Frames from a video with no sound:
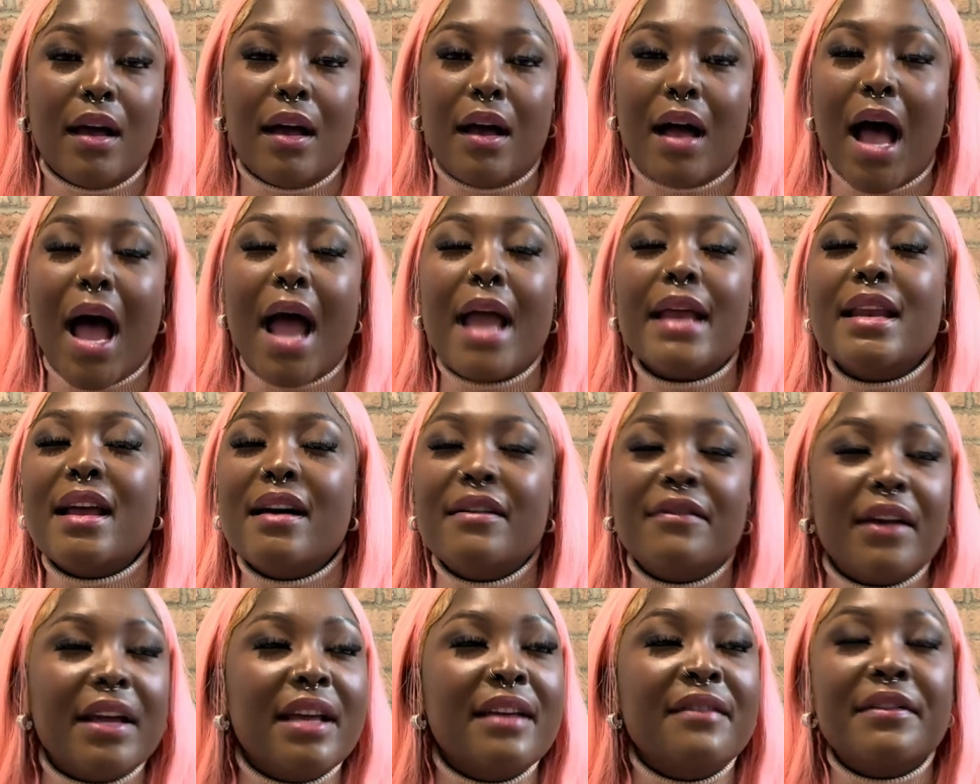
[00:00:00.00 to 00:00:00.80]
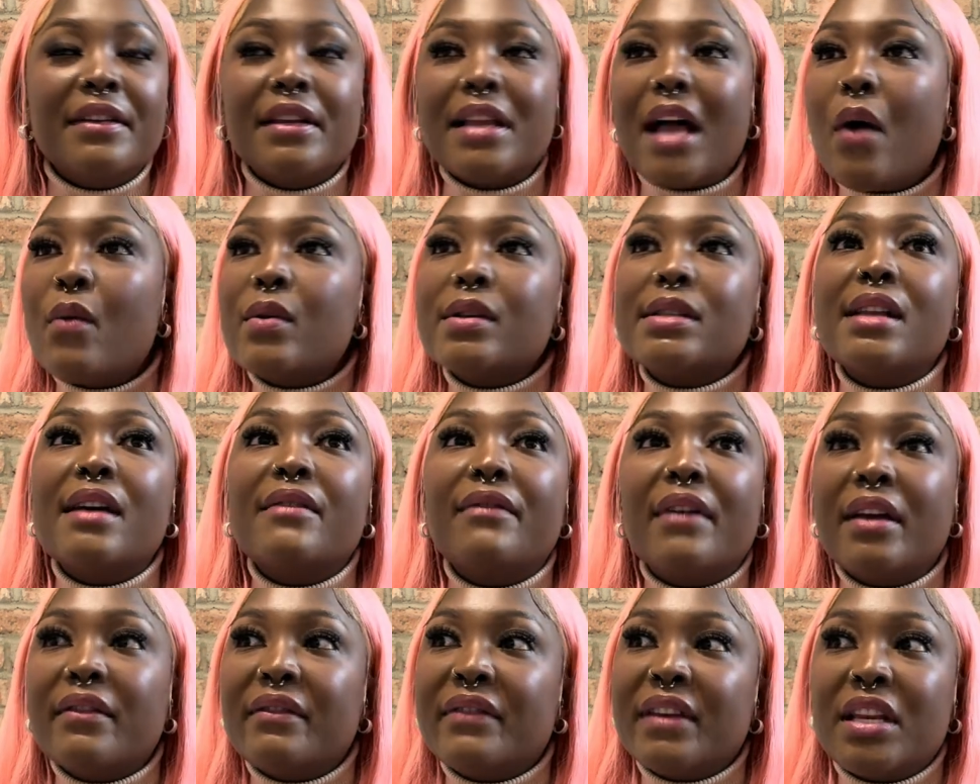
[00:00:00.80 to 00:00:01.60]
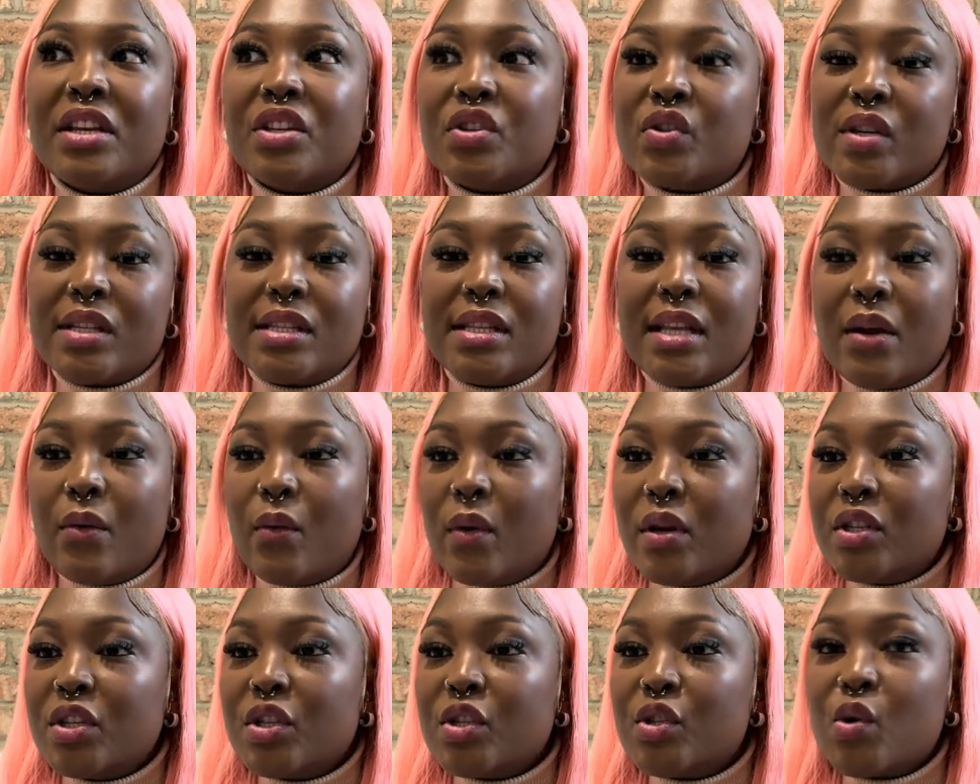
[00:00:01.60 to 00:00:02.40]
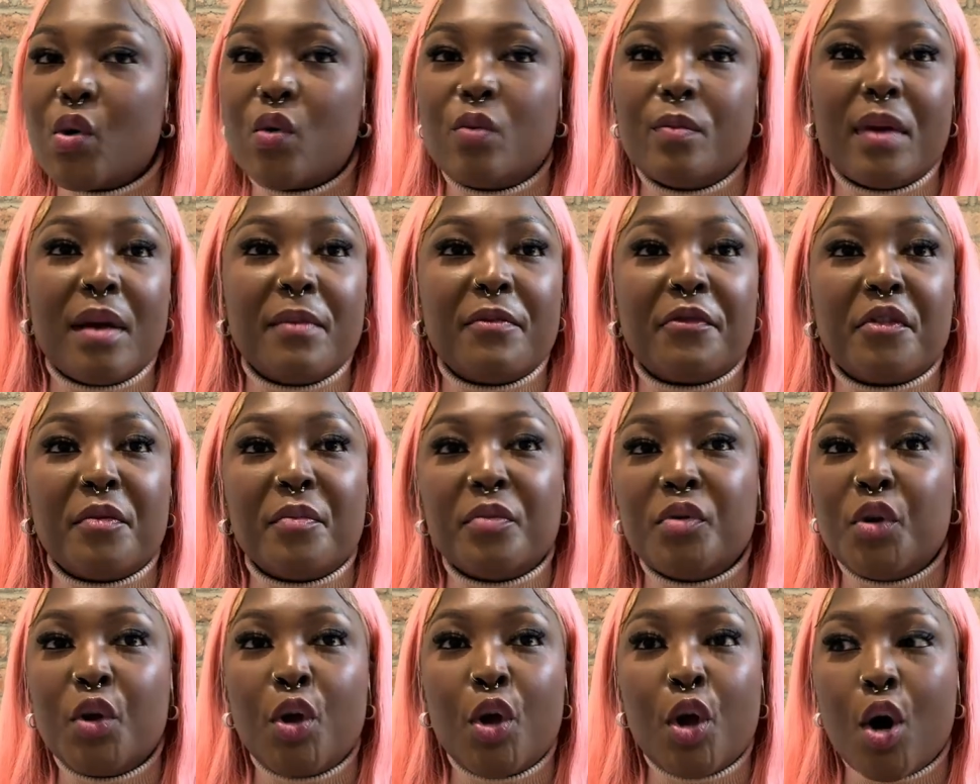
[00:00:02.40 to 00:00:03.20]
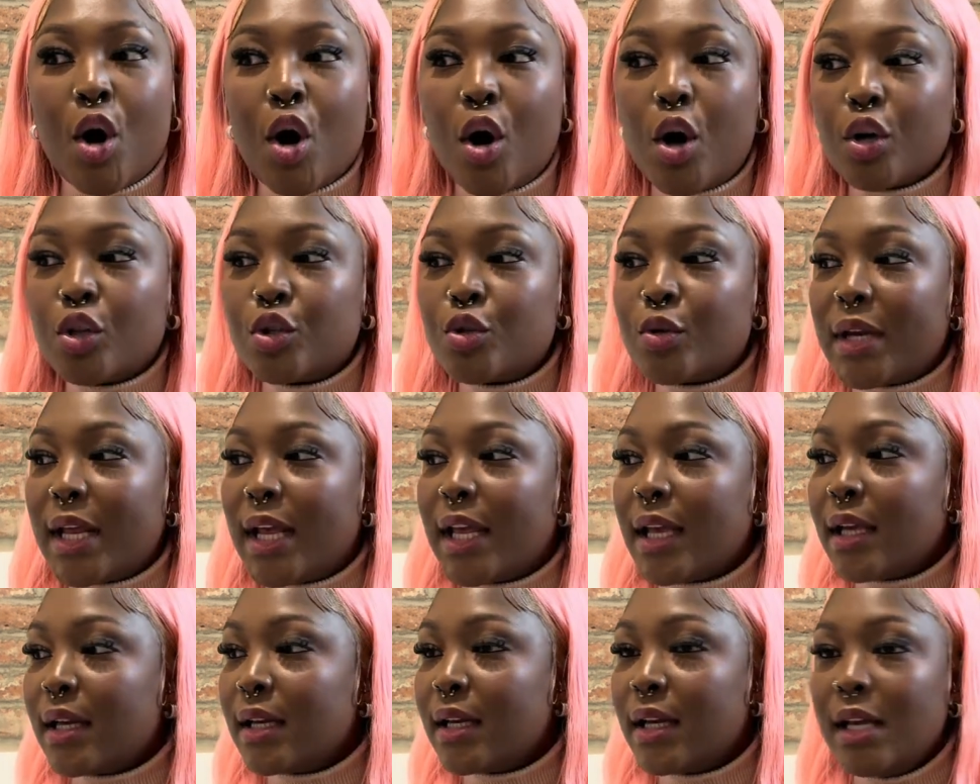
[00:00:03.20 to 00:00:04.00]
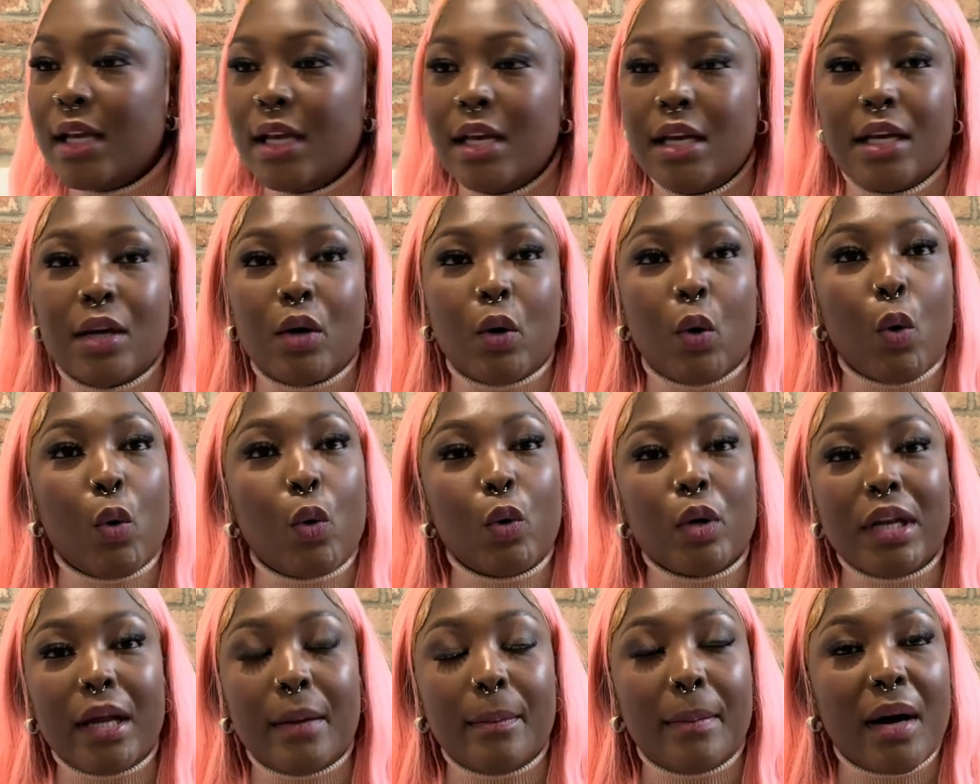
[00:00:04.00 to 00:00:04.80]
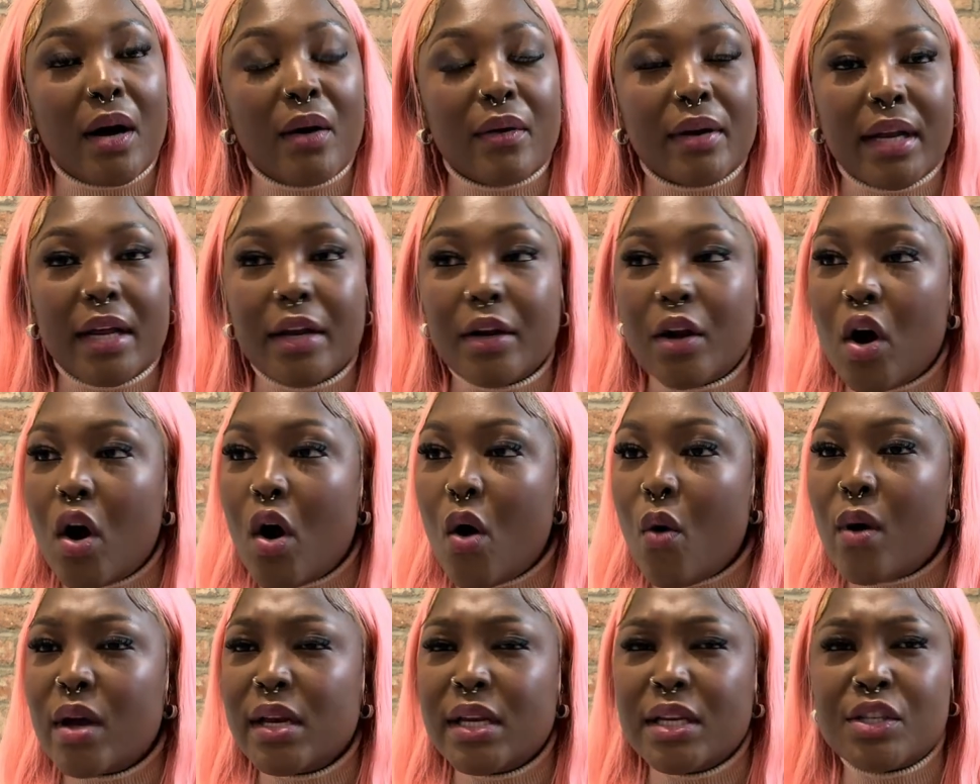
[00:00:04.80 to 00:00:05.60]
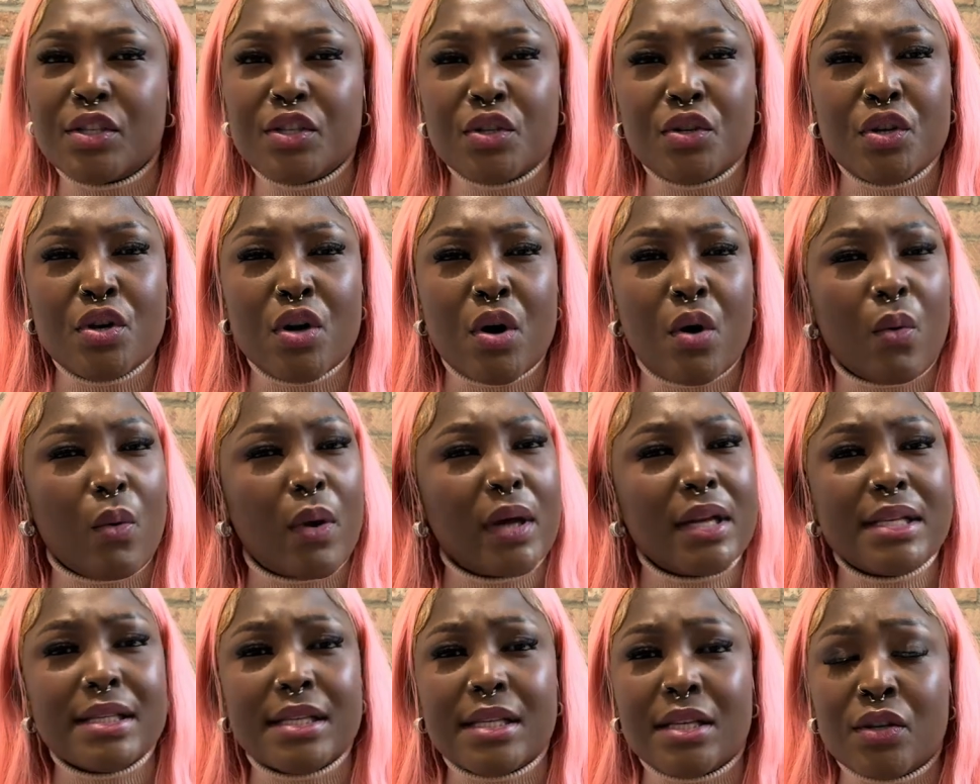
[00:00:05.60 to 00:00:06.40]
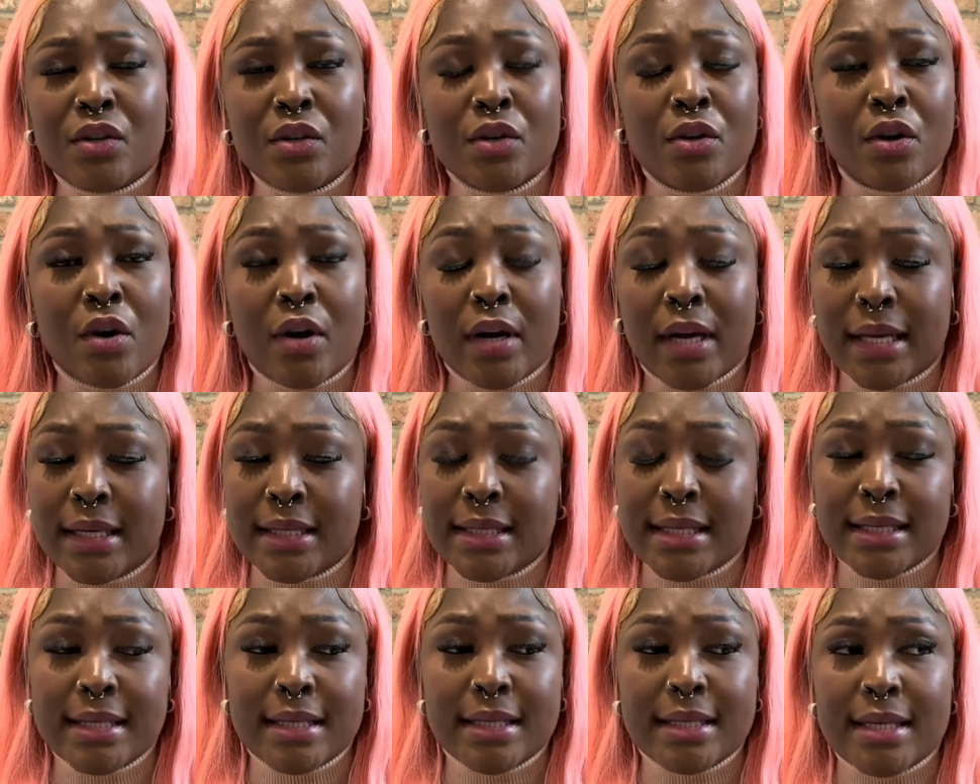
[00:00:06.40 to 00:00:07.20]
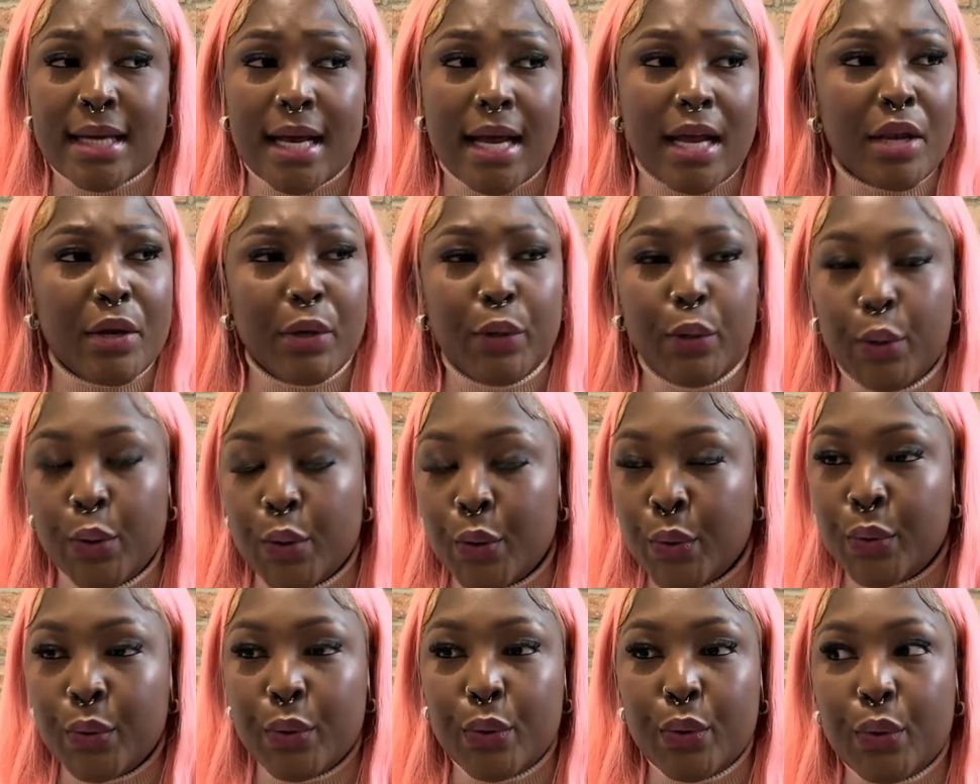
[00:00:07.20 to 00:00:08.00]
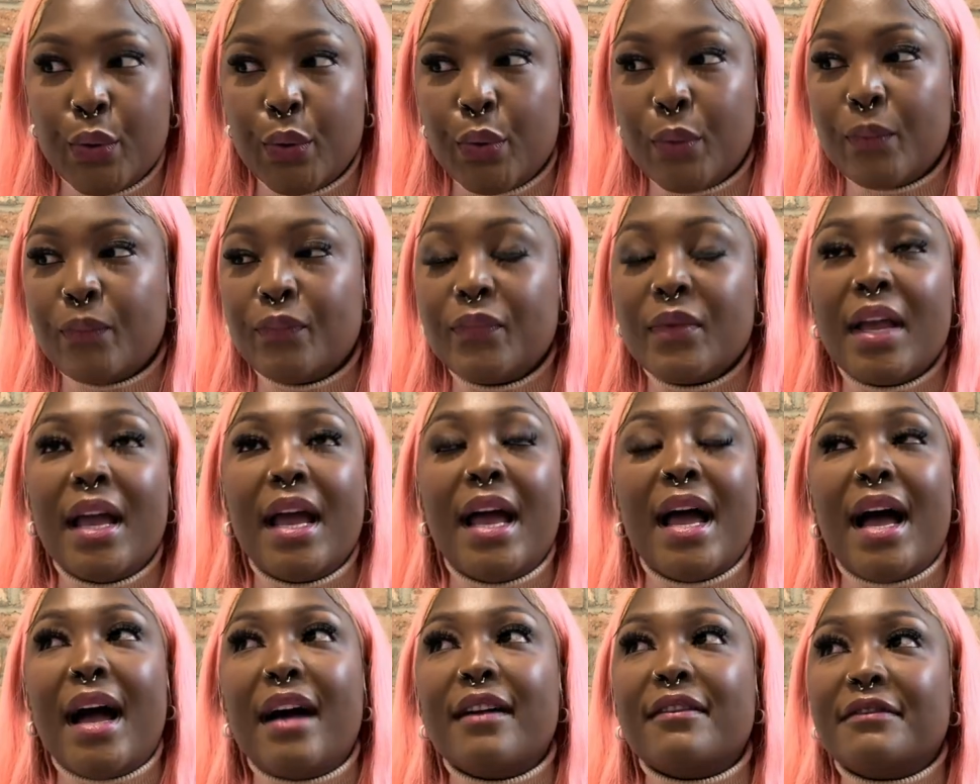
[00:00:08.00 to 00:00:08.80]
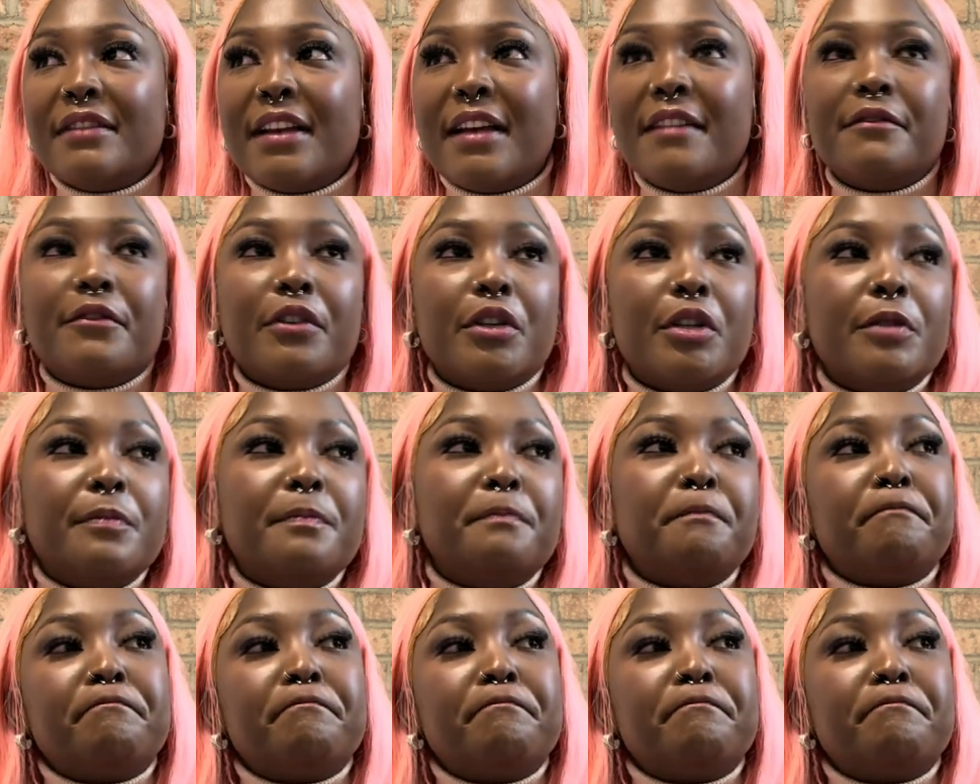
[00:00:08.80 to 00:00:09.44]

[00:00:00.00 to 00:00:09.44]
I was never even interested when she told me I'm from New York to like Google about it. Oh, what is New York? What is in New York? And da da da. No, no, no. I've never.